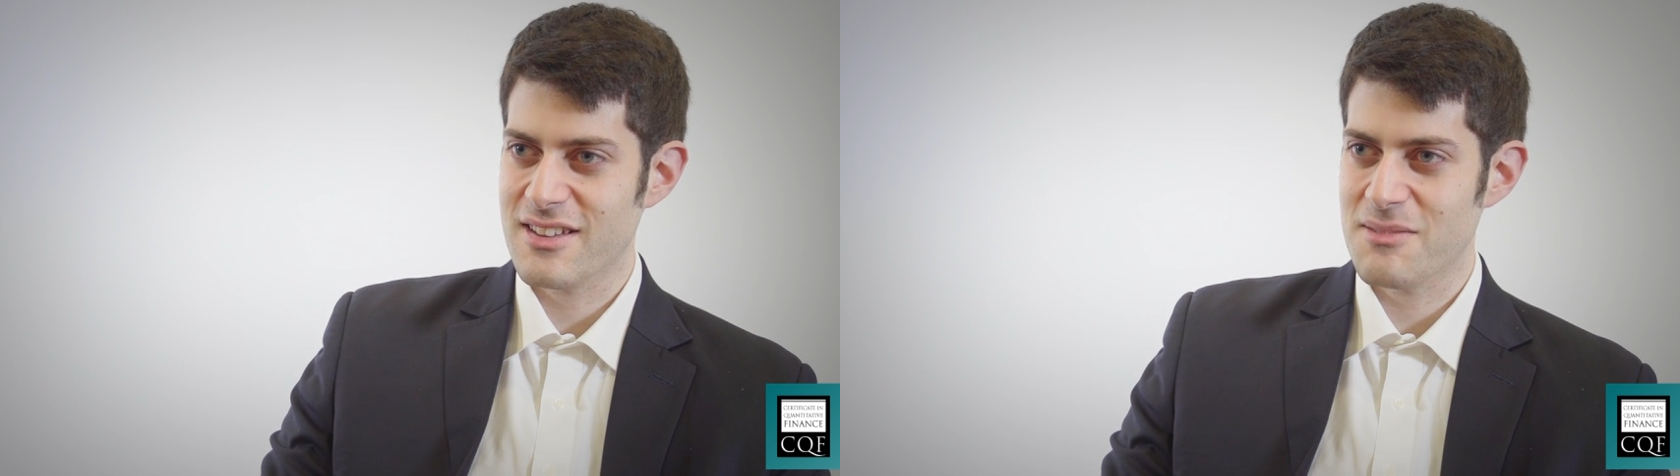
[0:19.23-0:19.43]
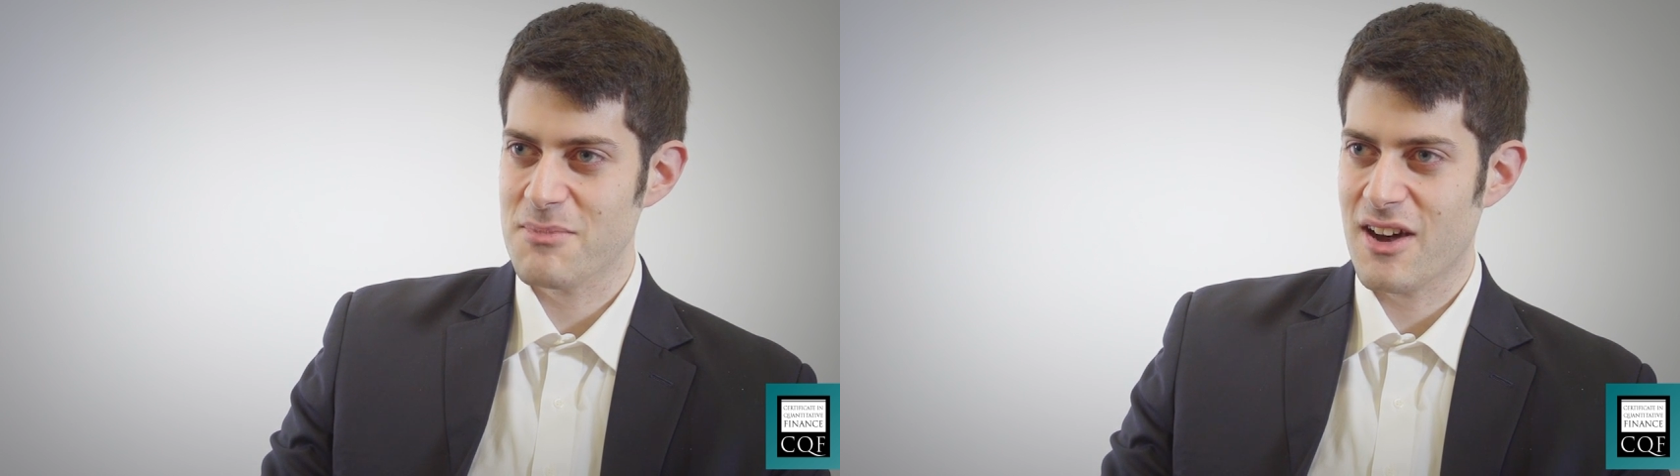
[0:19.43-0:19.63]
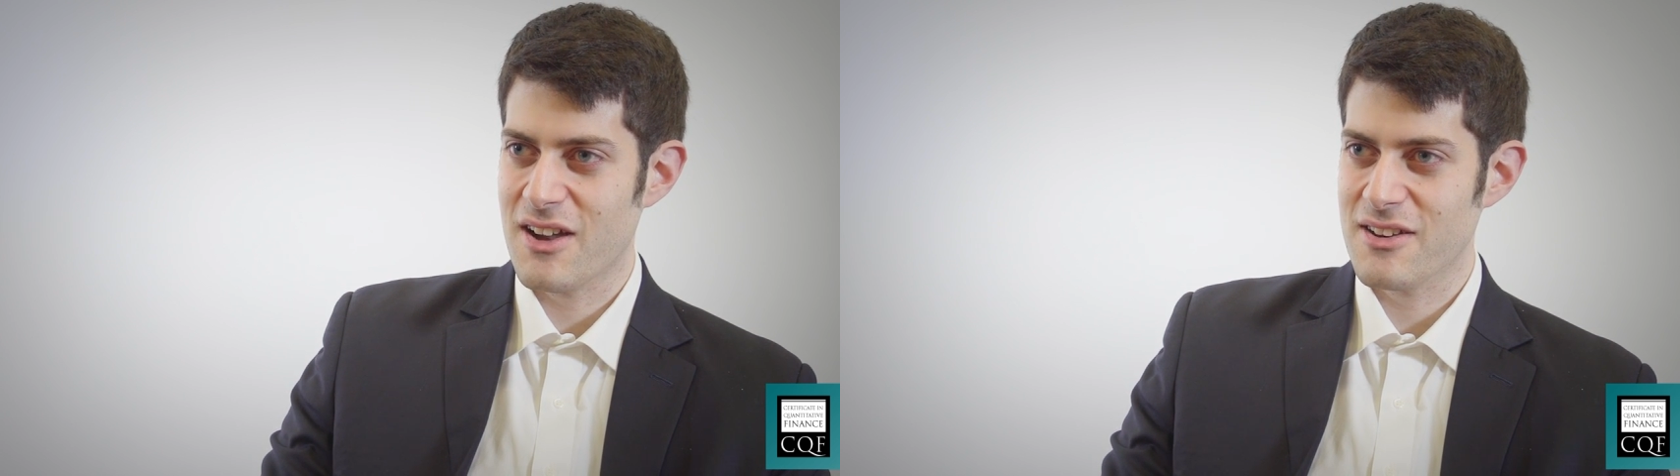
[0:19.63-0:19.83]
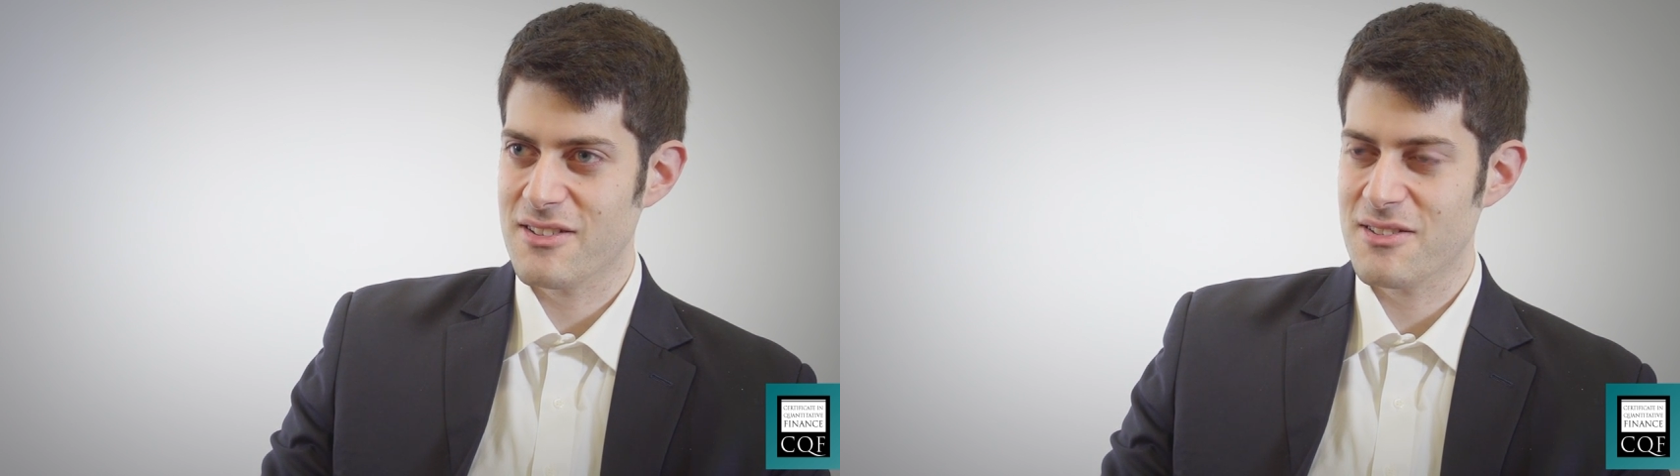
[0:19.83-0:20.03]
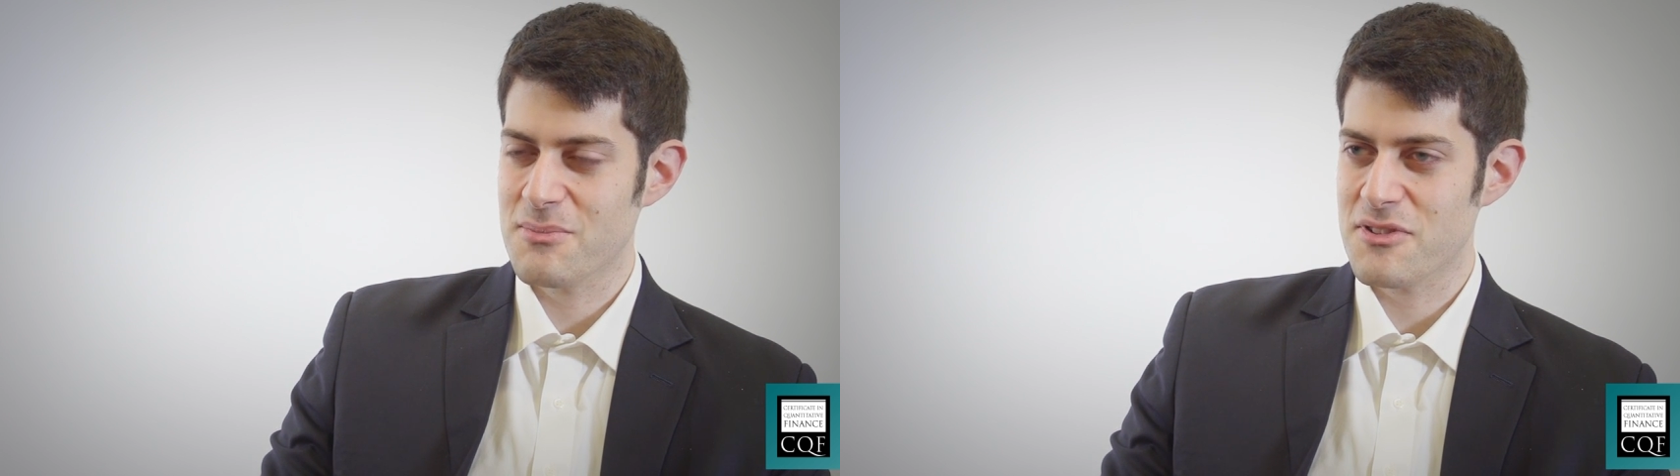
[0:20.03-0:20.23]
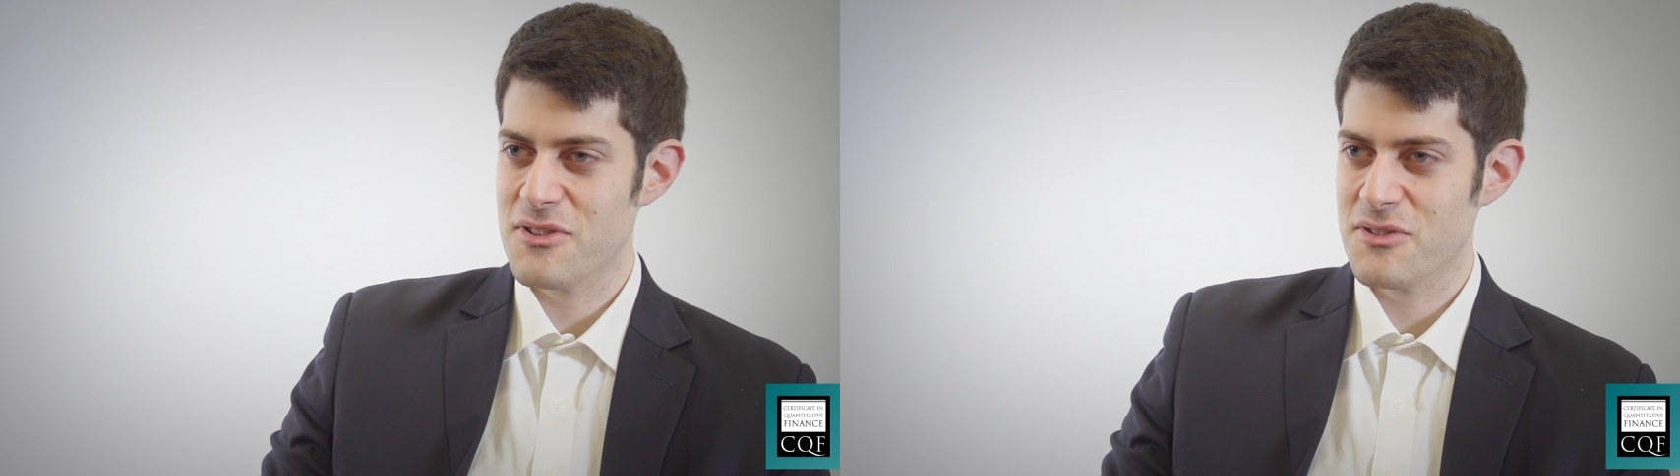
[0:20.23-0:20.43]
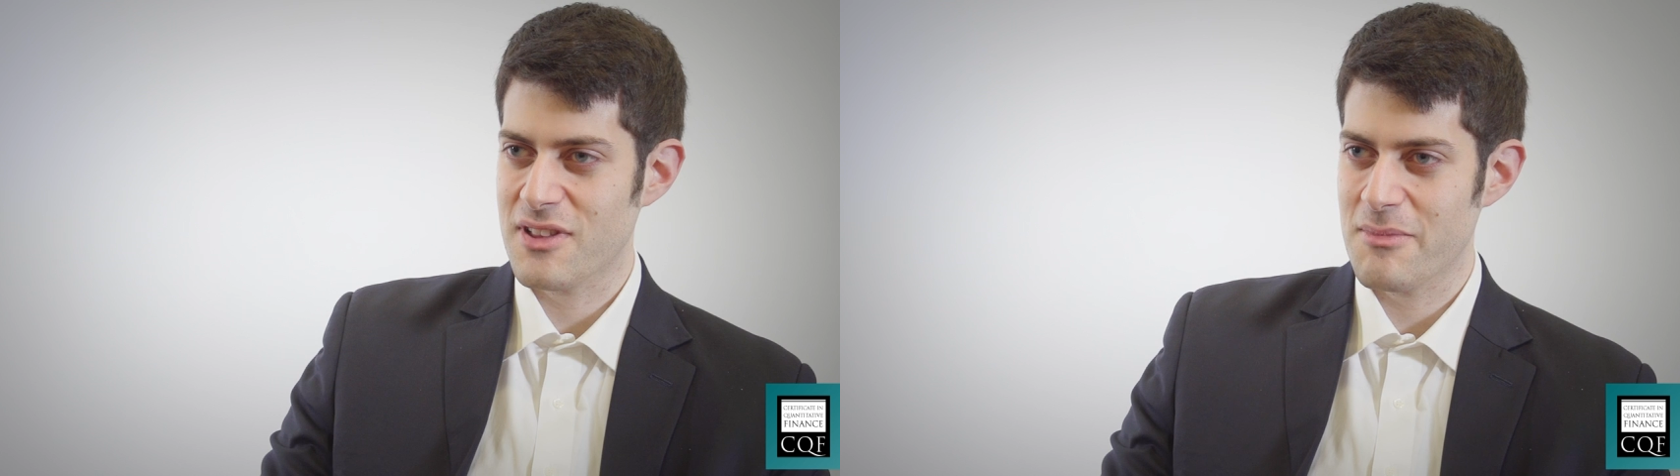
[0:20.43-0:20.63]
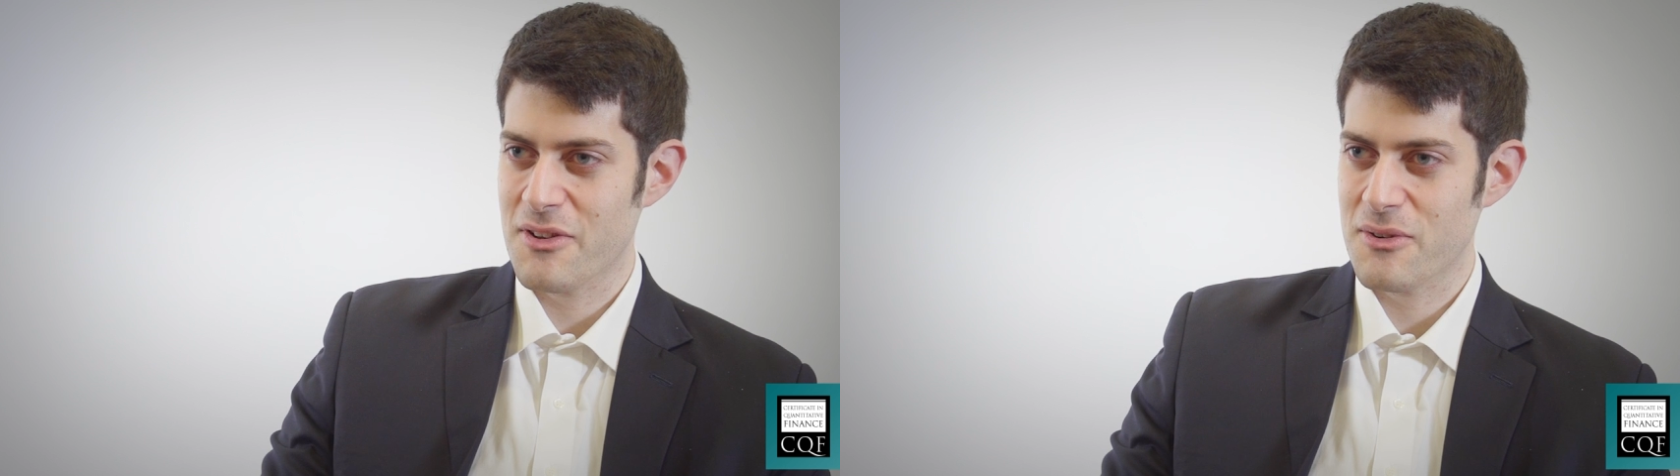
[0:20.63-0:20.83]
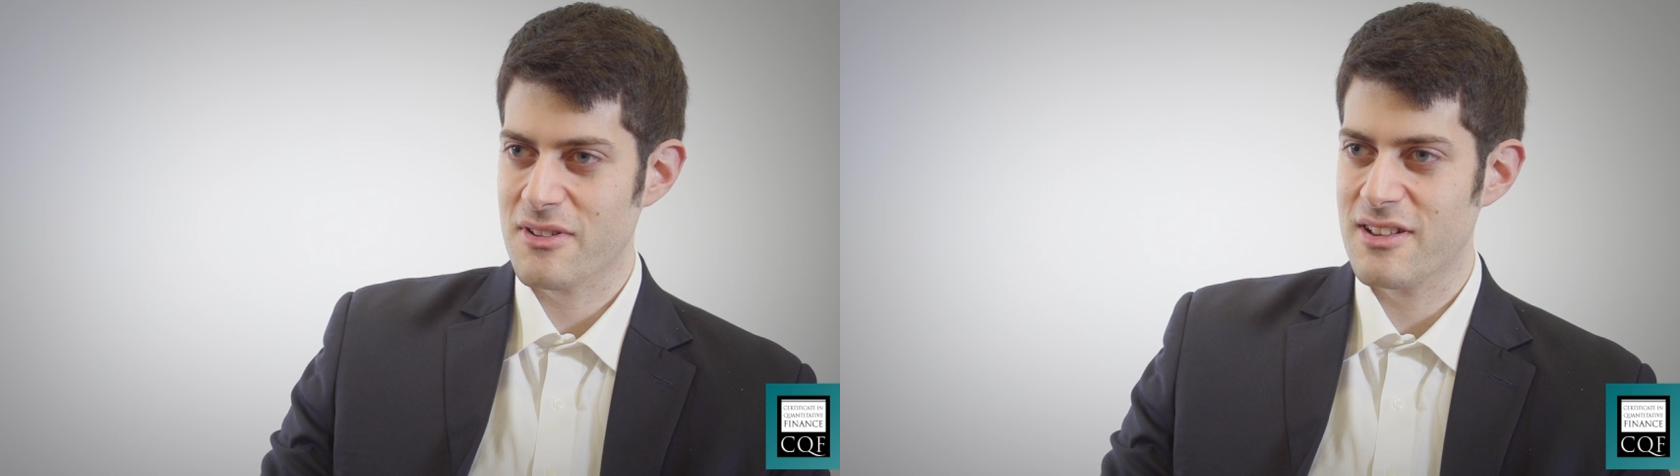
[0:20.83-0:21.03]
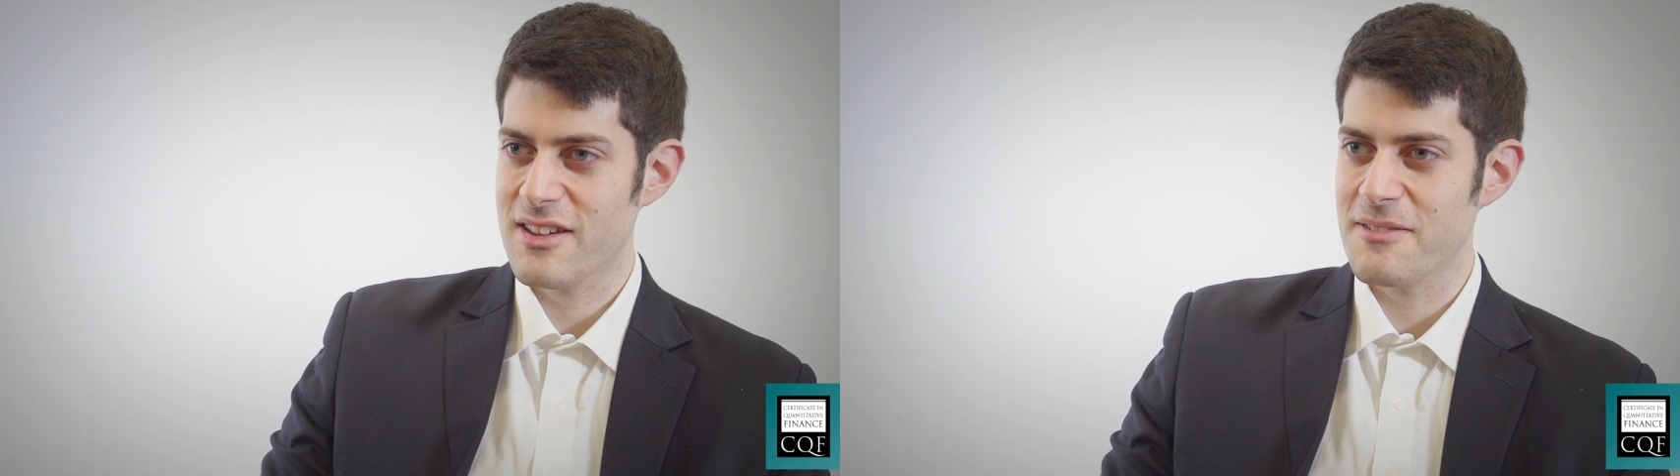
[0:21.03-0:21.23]
getting me hired in the position I'm
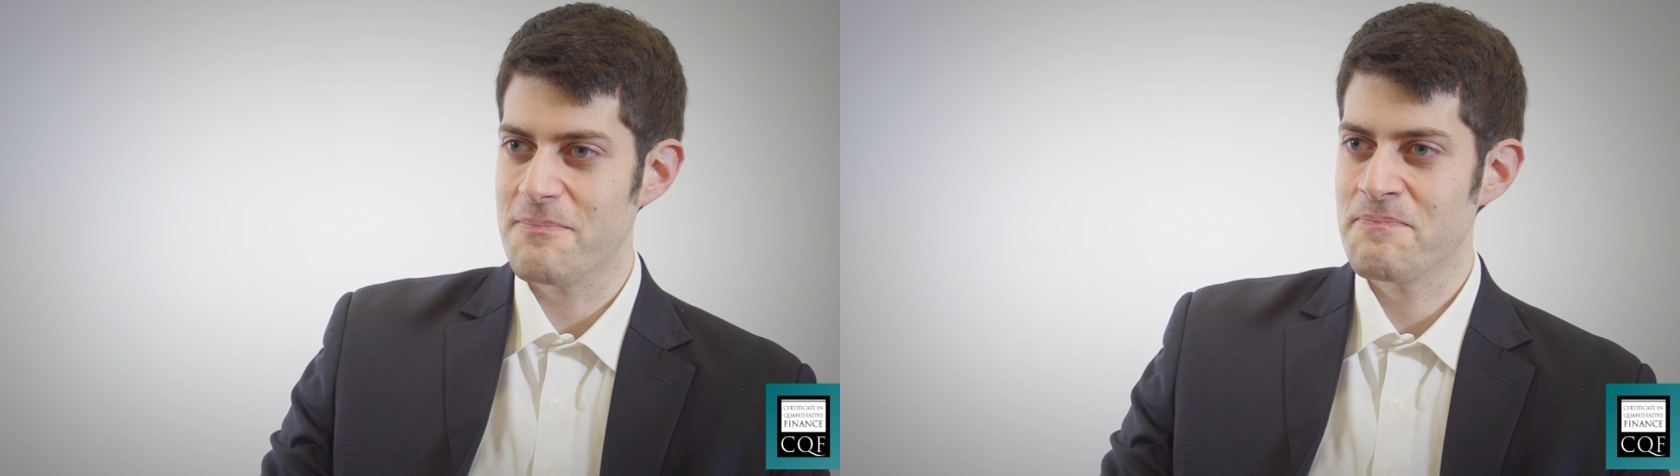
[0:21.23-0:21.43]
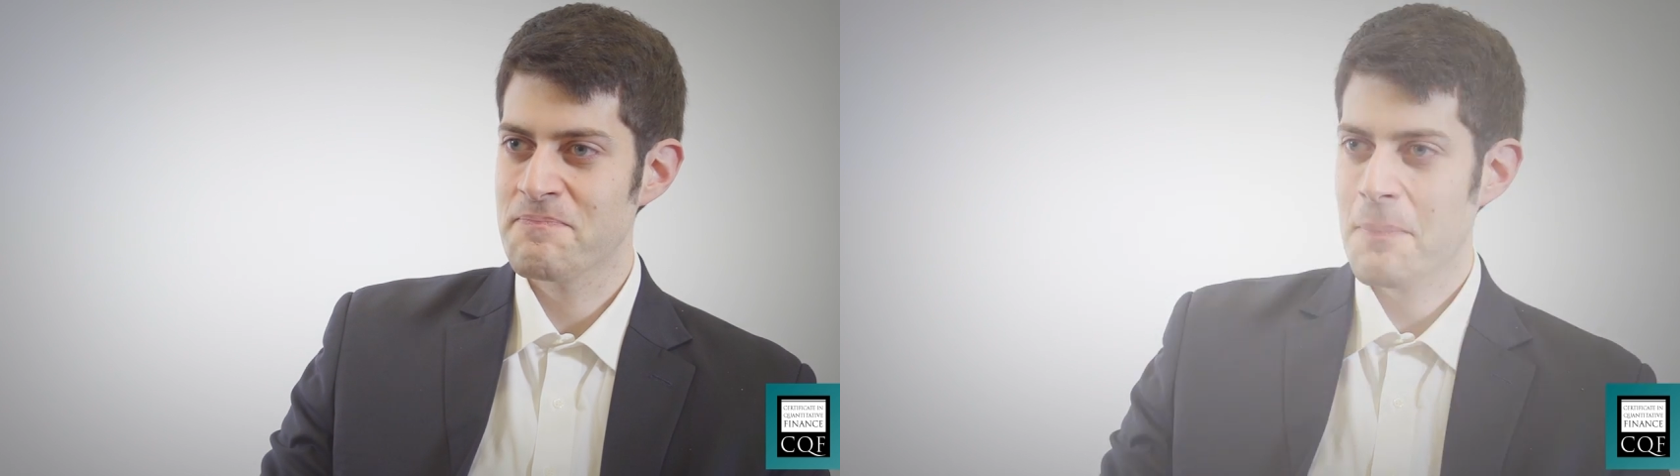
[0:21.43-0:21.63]
currently in.